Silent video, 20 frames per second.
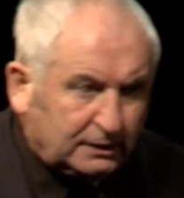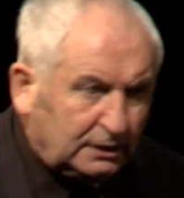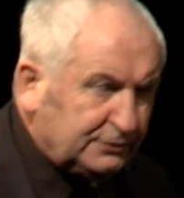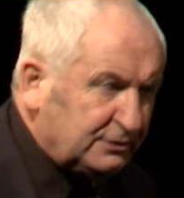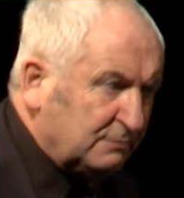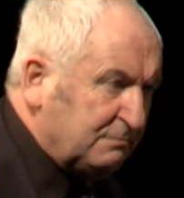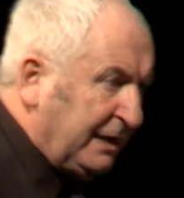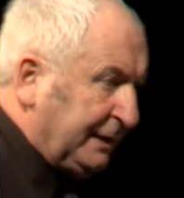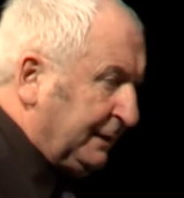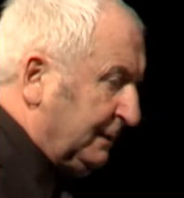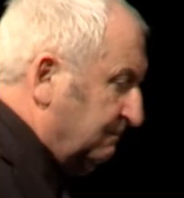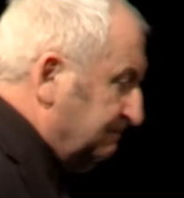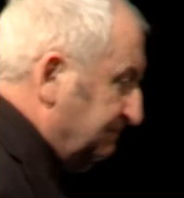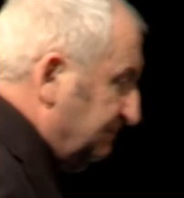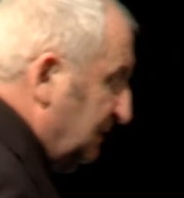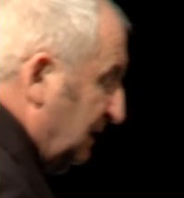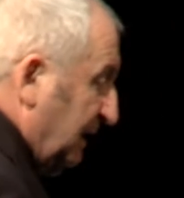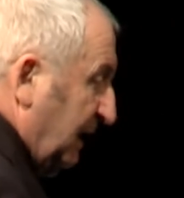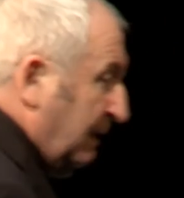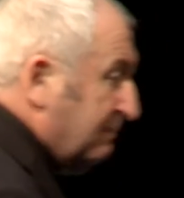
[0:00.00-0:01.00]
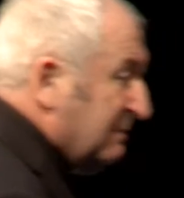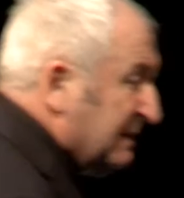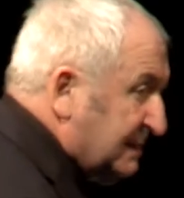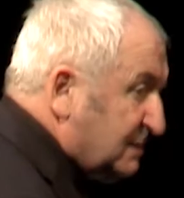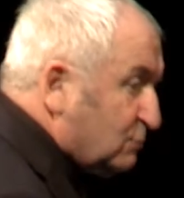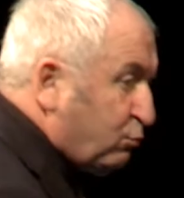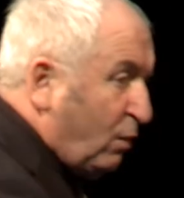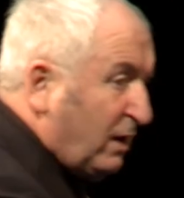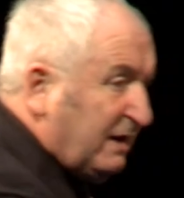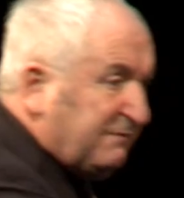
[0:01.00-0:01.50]
load of money. Him and his
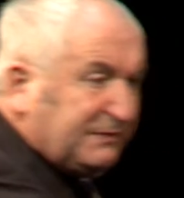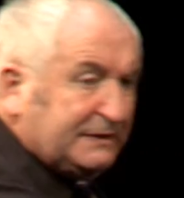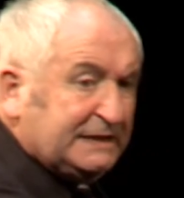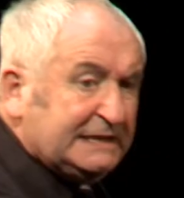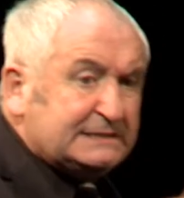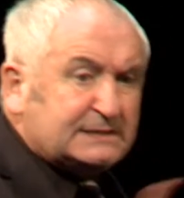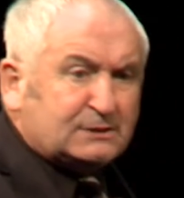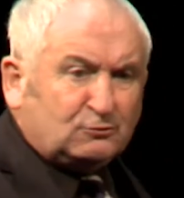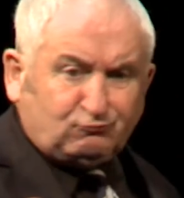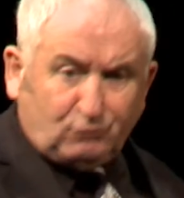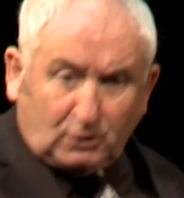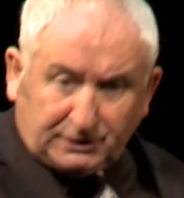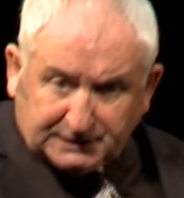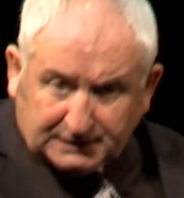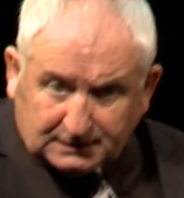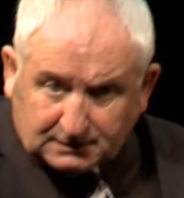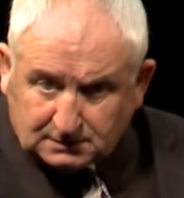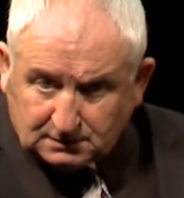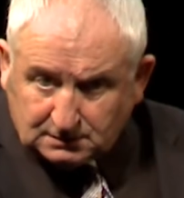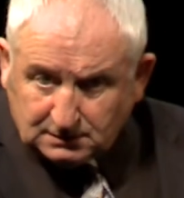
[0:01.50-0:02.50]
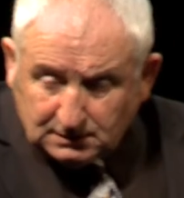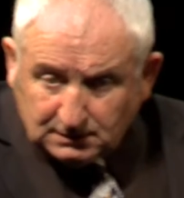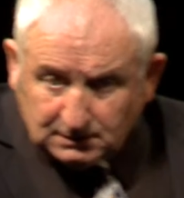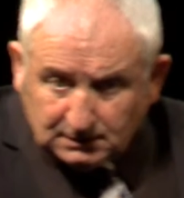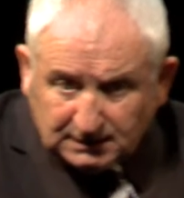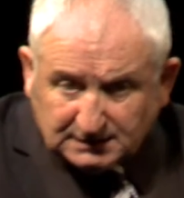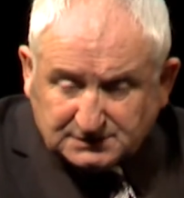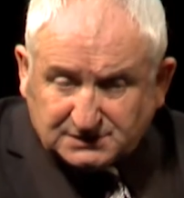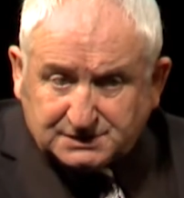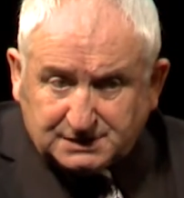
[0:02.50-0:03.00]
wife, Anita Roddick,
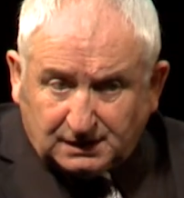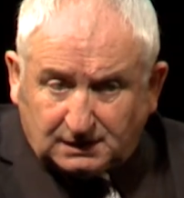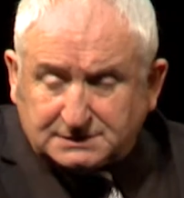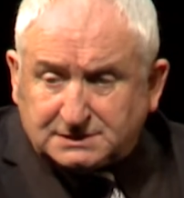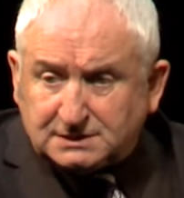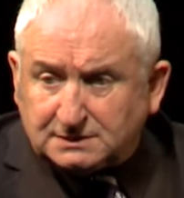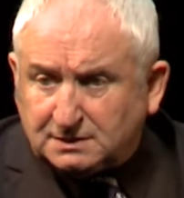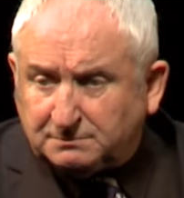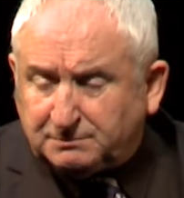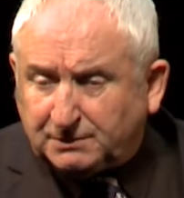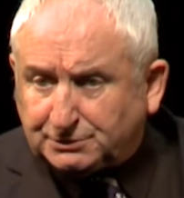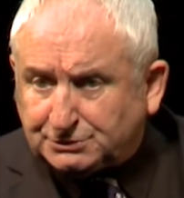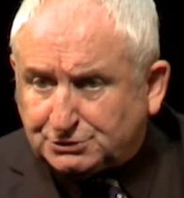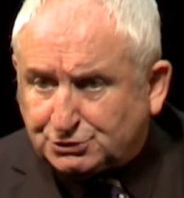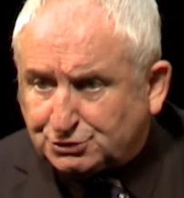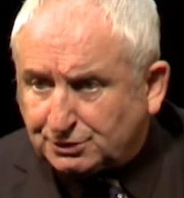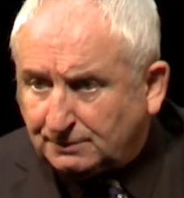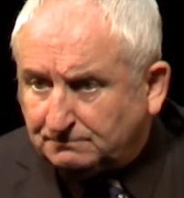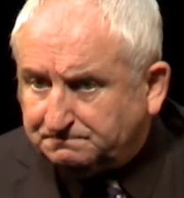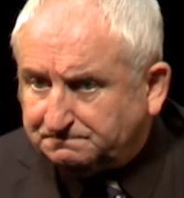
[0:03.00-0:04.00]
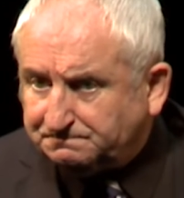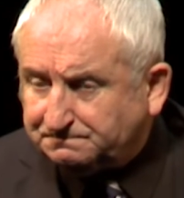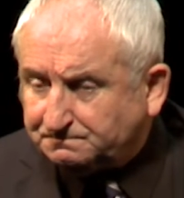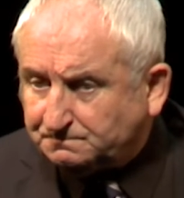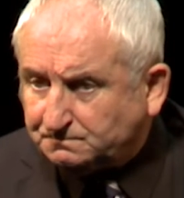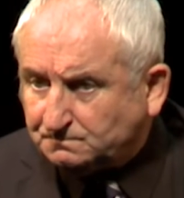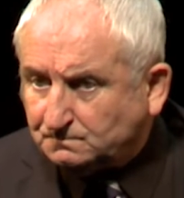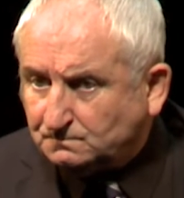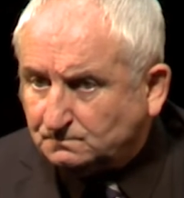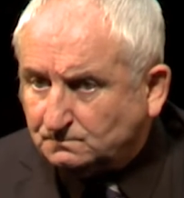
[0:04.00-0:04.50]
had started the Body Shop.
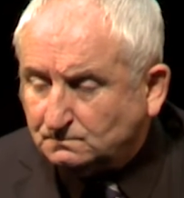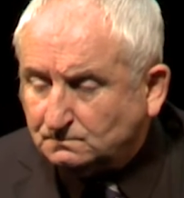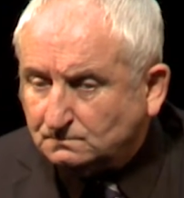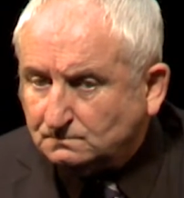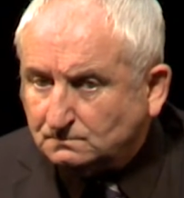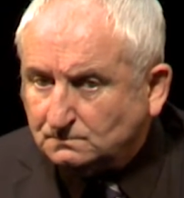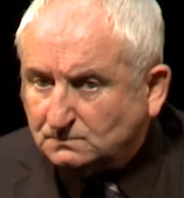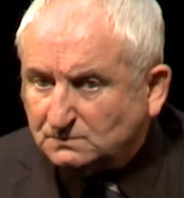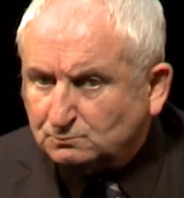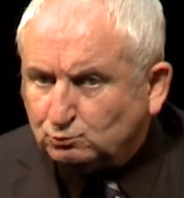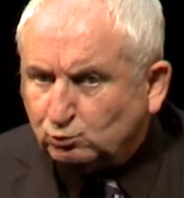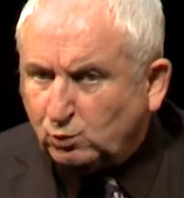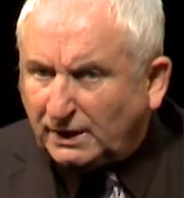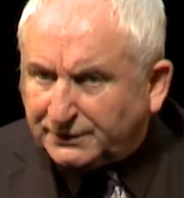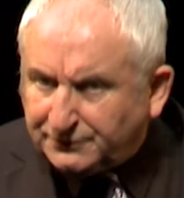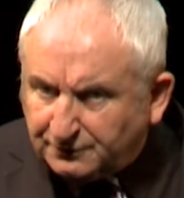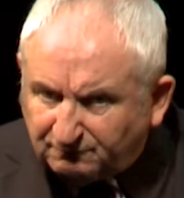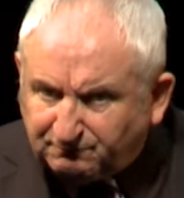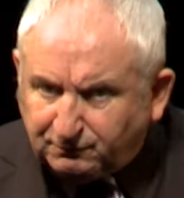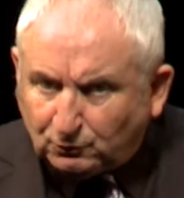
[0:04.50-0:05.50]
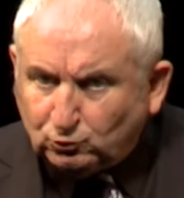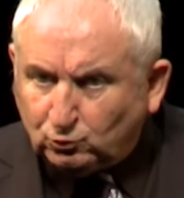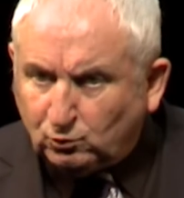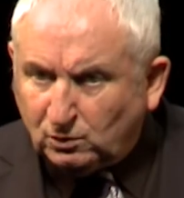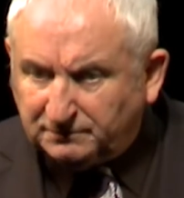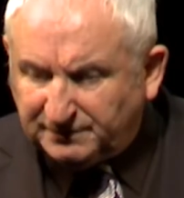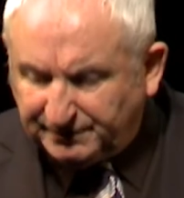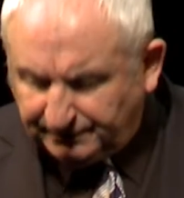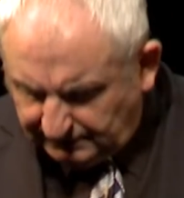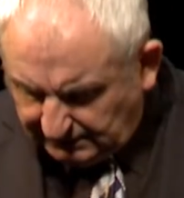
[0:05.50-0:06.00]
Wonderful
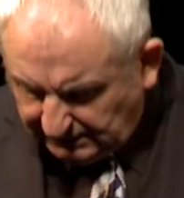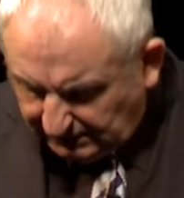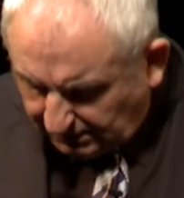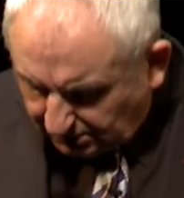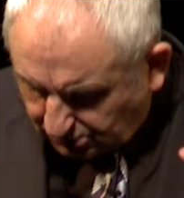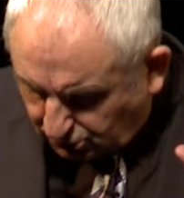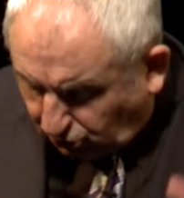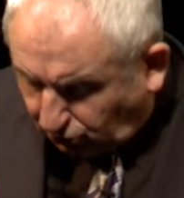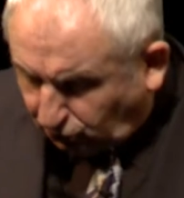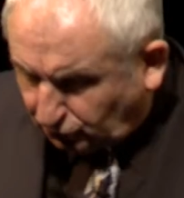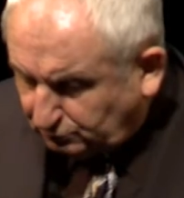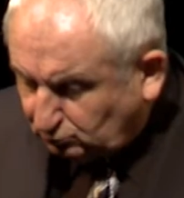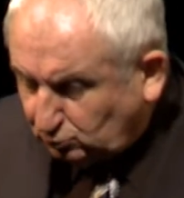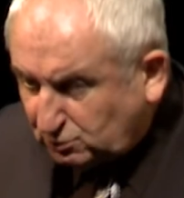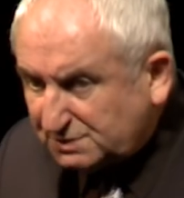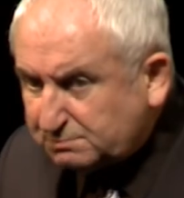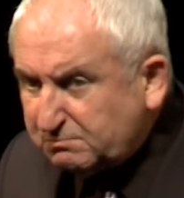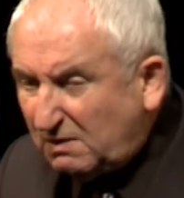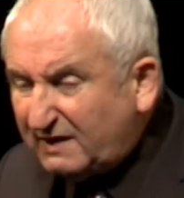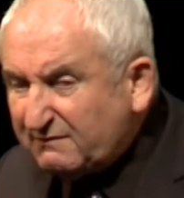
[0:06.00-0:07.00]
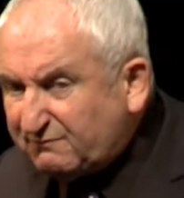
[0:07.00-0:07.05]
woman. Gordon was my